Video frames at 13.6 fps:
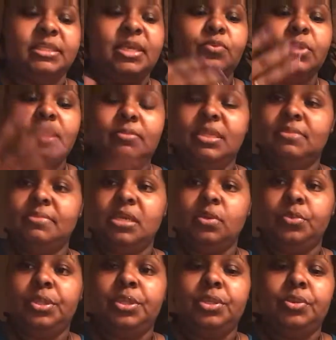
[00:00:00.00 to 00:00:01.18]
because they really miss
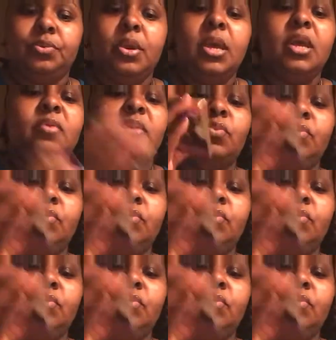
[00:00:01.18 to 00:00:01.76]
being with you.